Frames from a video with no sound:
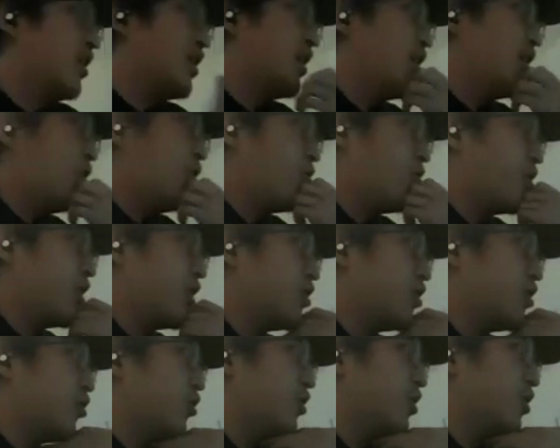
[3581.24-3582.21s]
they already
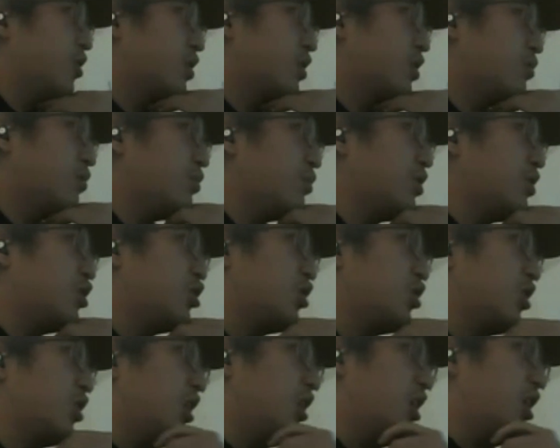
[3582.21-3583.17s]
took
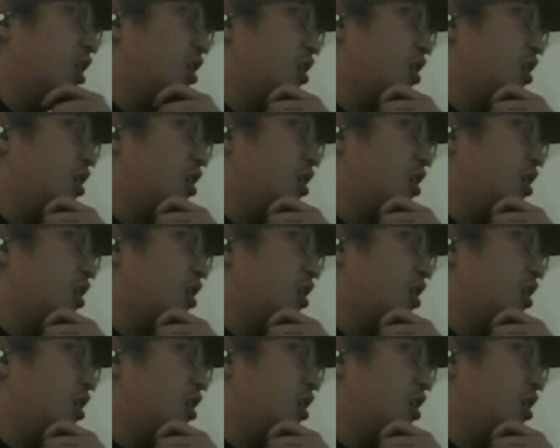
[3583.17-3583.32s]
Bijan.